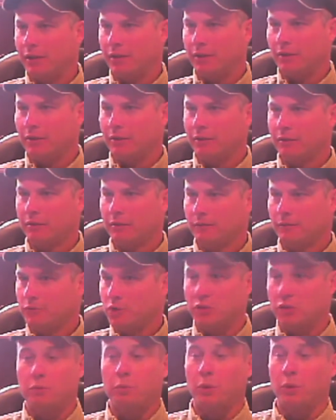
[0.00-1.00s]
either
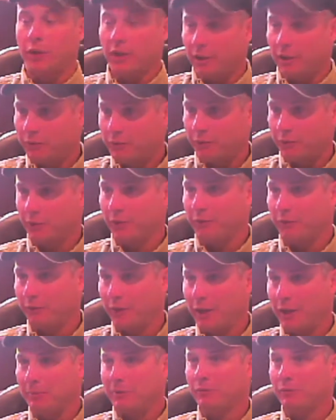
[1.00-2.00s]
just working for the
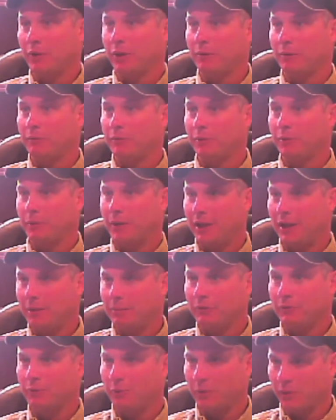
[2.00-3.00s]
family farm for a while
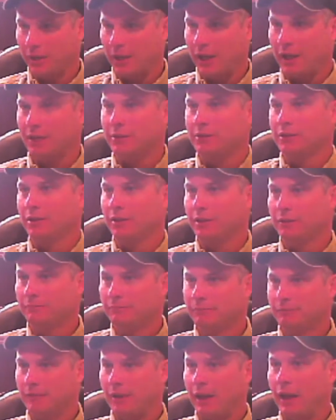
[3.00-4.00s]
before they actually
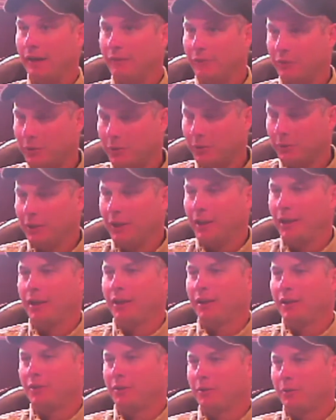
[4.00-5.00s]
have their own
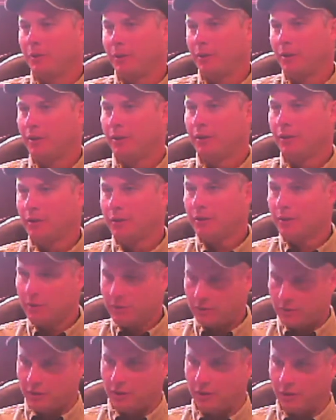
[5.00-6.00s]
land, or
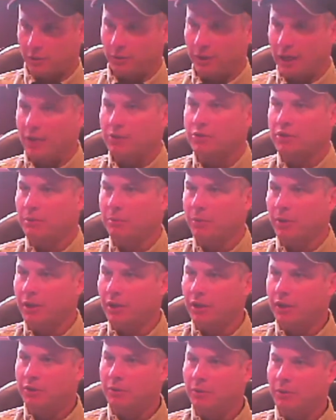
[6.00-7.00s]
gradually
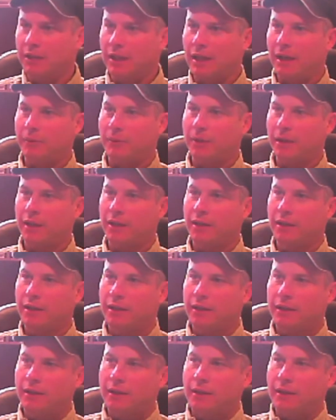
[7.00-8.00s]
working into it that way.
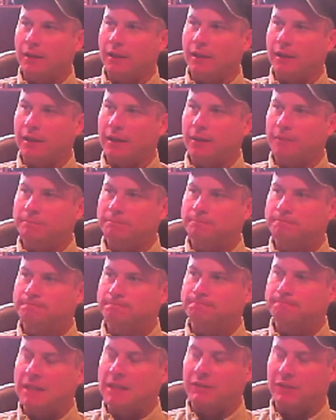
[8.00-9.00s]

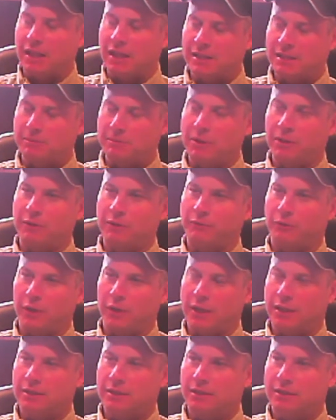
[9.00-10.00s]
Got some other
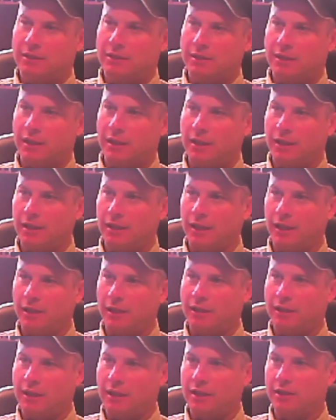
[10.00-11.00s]
friends that
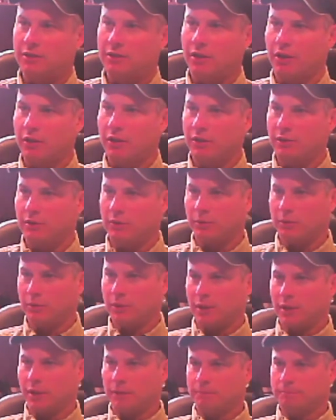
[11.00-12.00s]
they started through
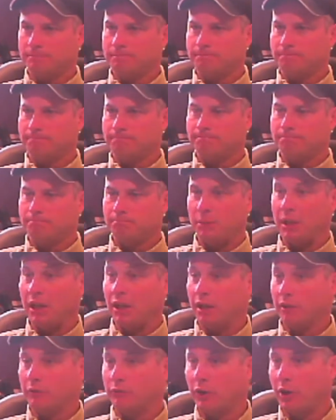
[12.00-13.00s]
the
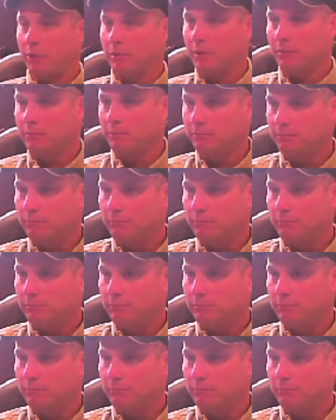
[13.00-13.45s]
Beginning Farmer,